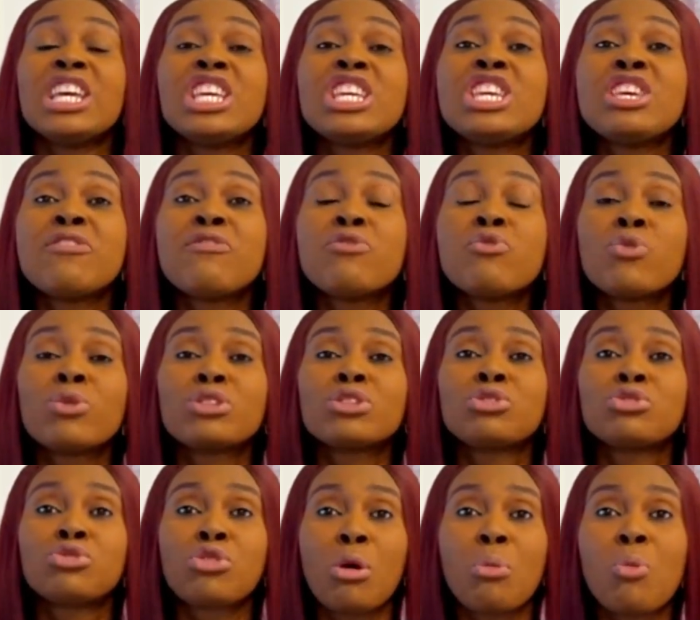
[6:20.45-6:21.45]
If you are
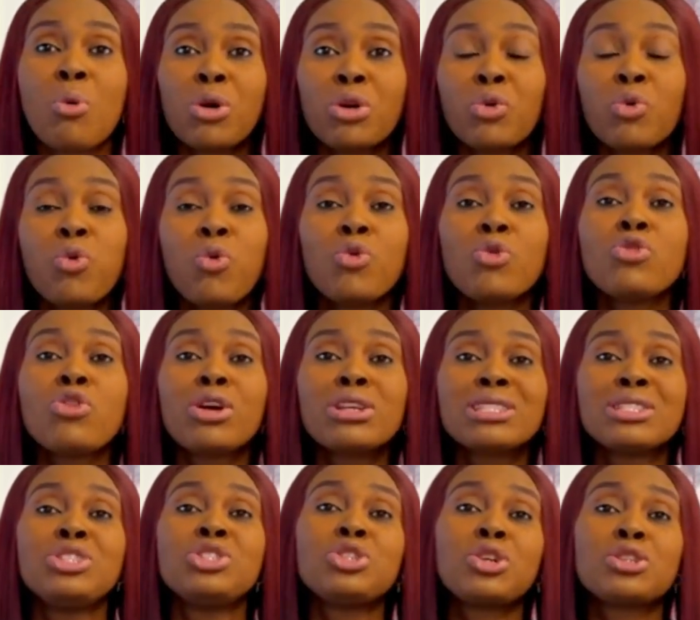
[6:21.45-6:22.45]
someone who
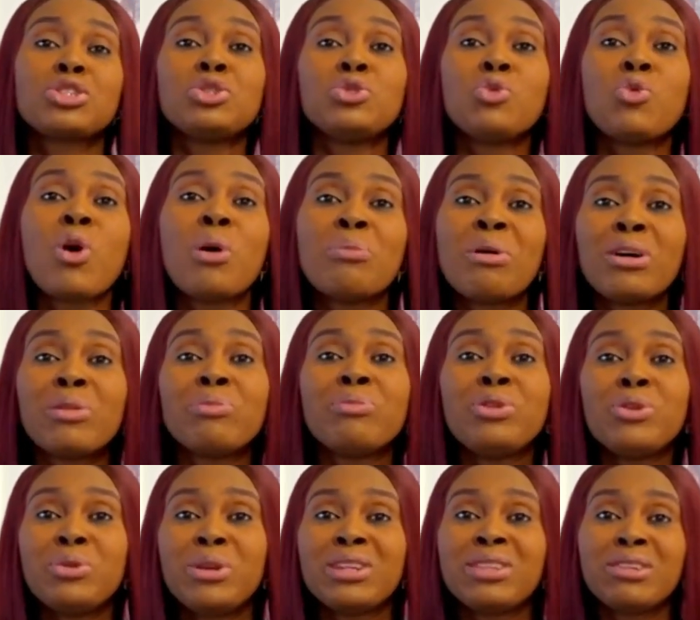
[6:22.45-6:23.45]
doesn't just know about
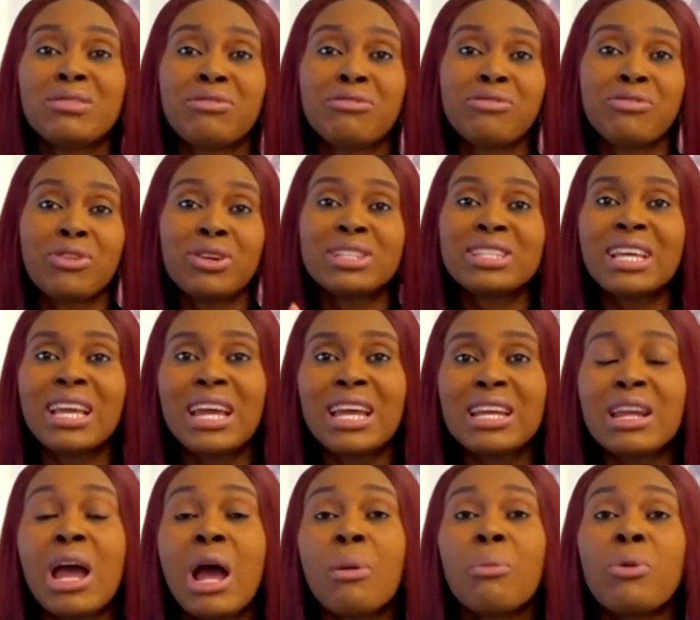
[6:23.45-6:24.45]
building the front
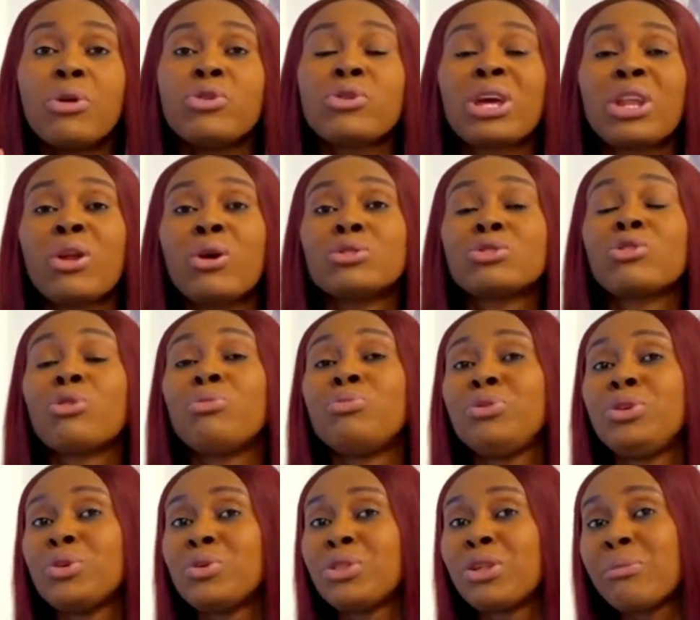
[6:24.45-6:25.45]
end, but you can also
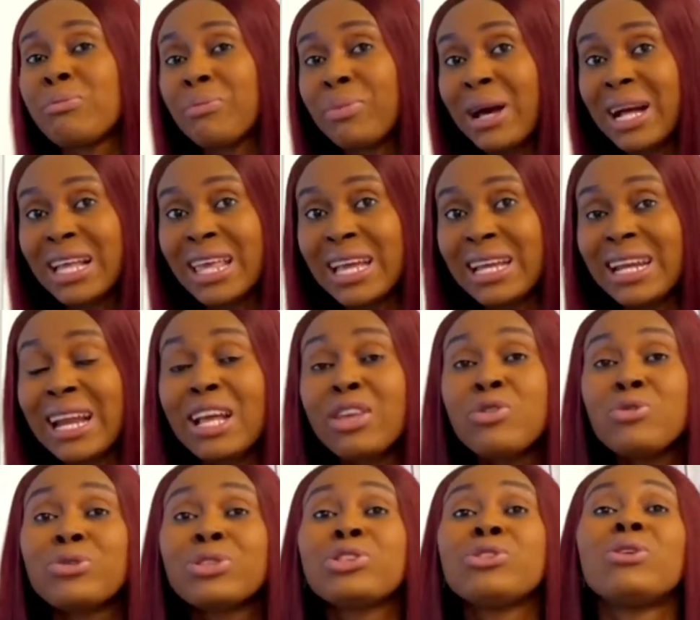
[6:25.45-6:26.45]
build the back end and
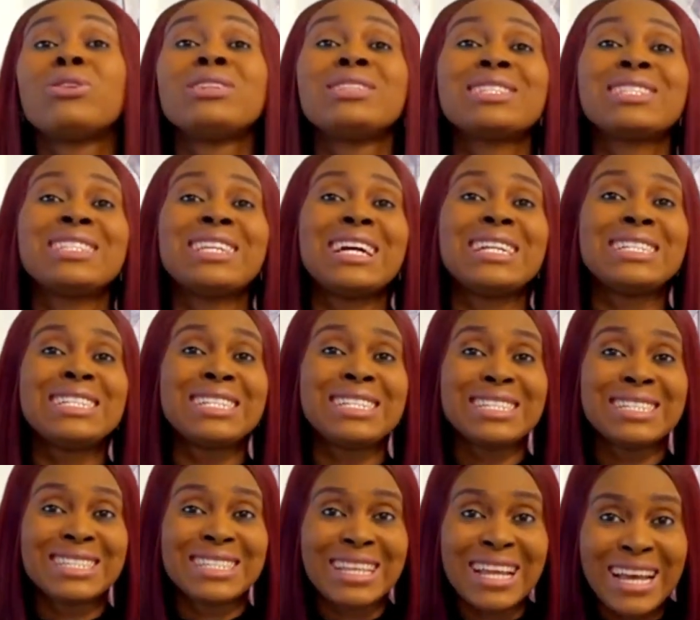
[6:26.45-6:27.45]
you still understand
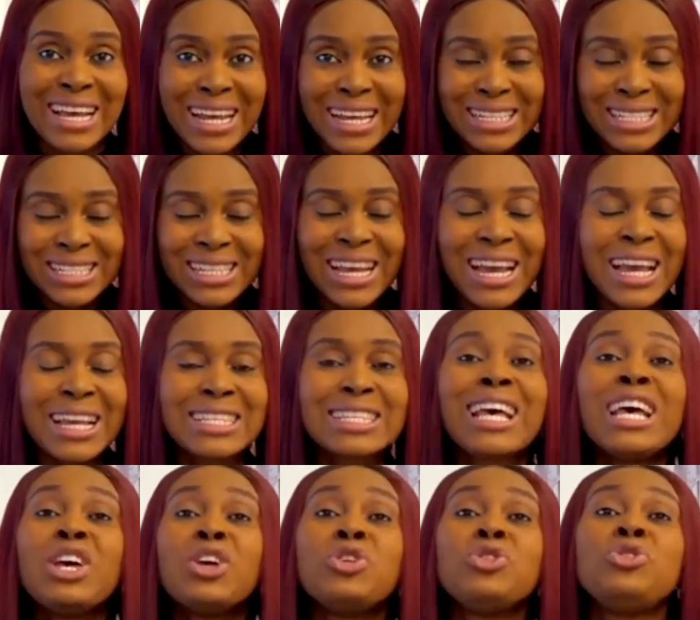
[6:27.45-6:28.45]
designs, guys,
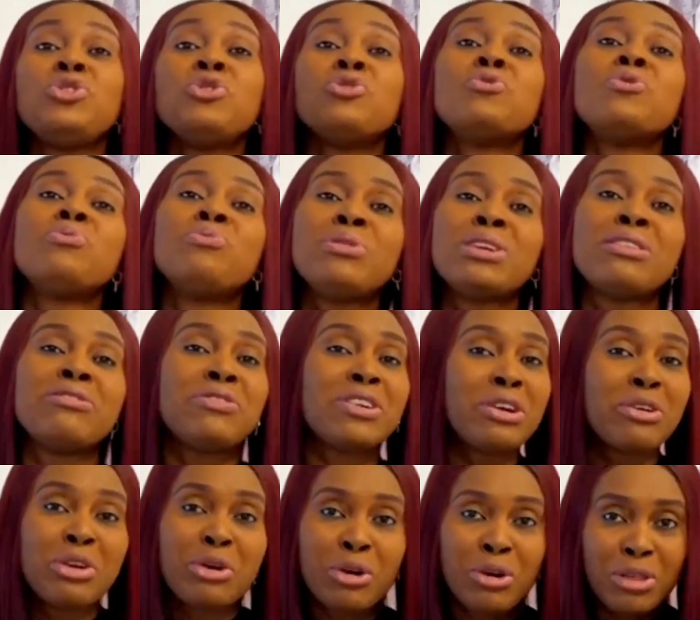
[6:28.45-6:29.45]
you will be a
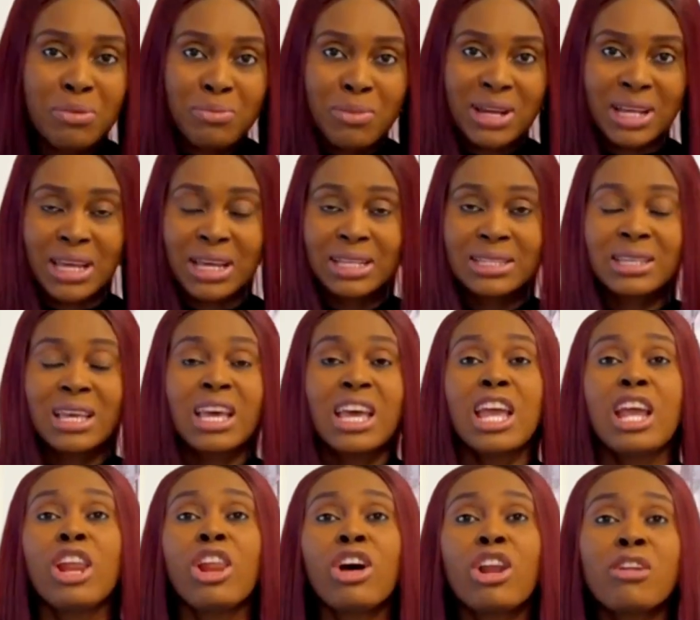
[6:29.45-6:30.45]
very hot market.
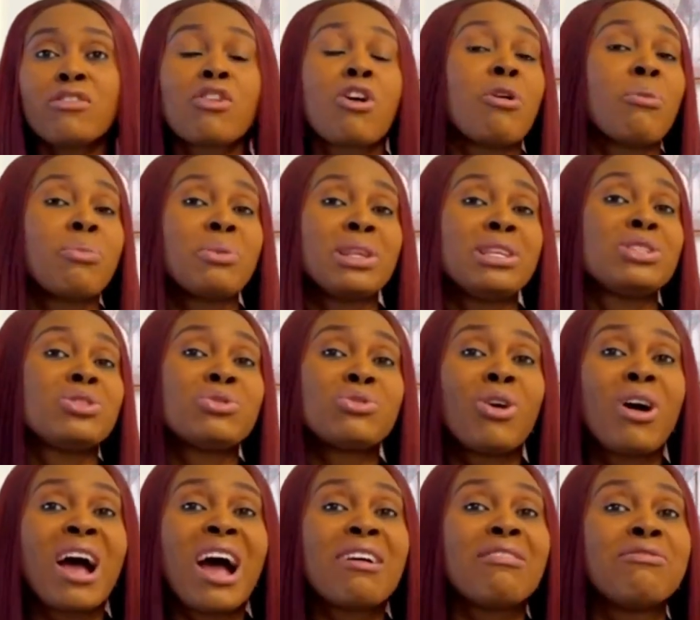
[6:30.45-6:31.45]
A lot of companies do
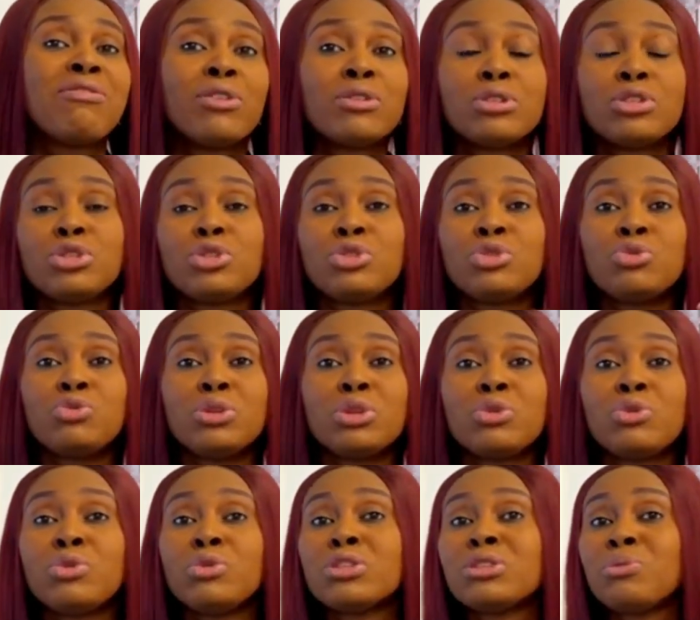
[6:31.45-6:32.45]
not have funds to
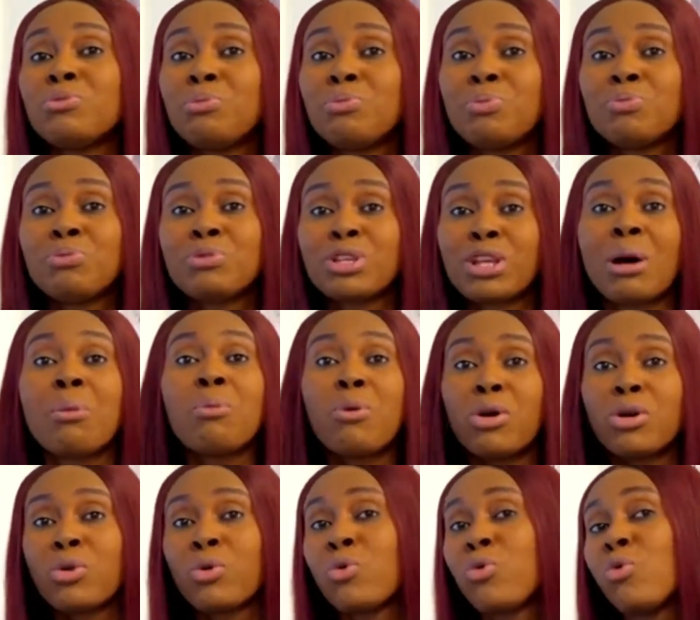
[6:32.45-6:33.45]
recruit
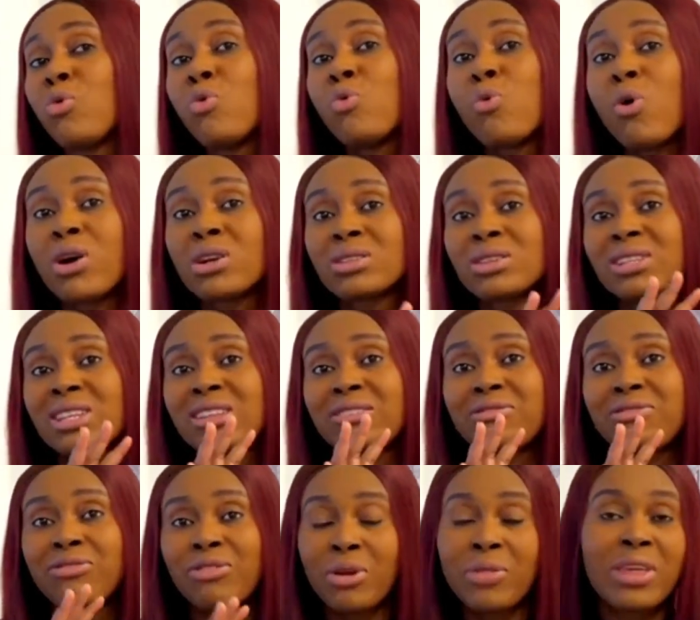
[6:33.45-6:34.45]
someone who works on the
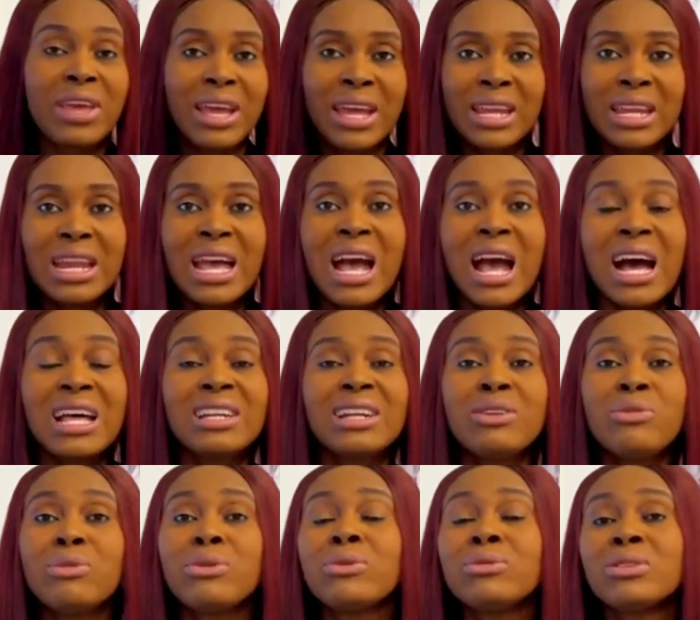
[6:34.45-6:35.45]
front end and
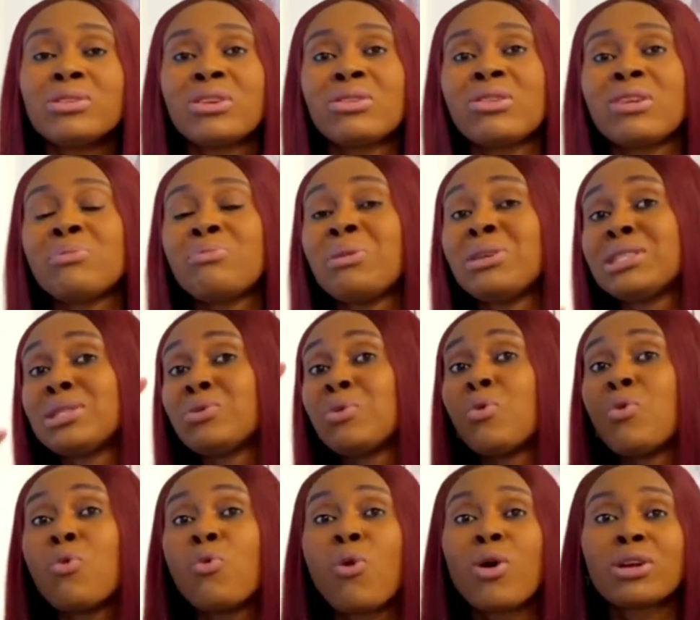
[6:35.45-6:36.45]
then recruit another person
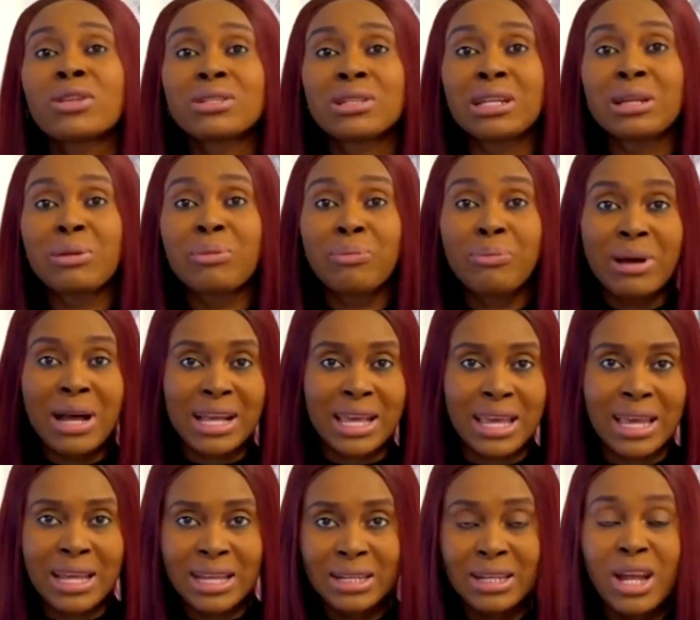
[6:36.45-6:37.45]
who works on the back
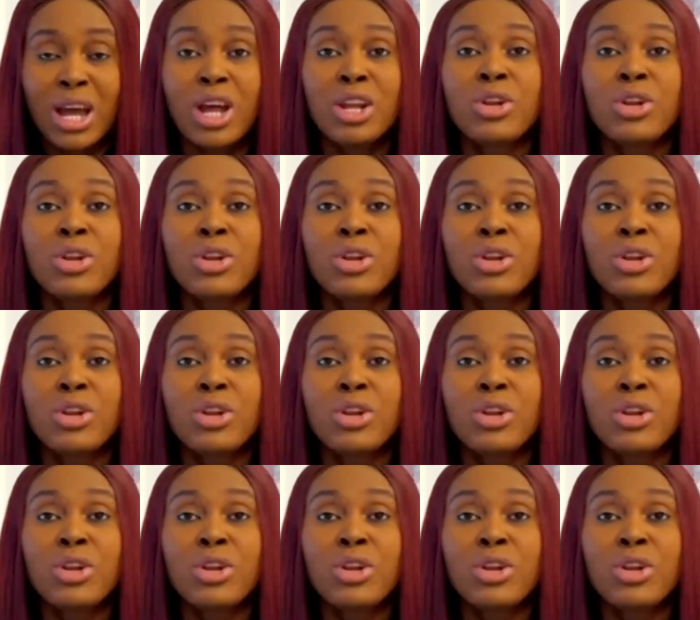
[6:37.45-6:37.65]
end.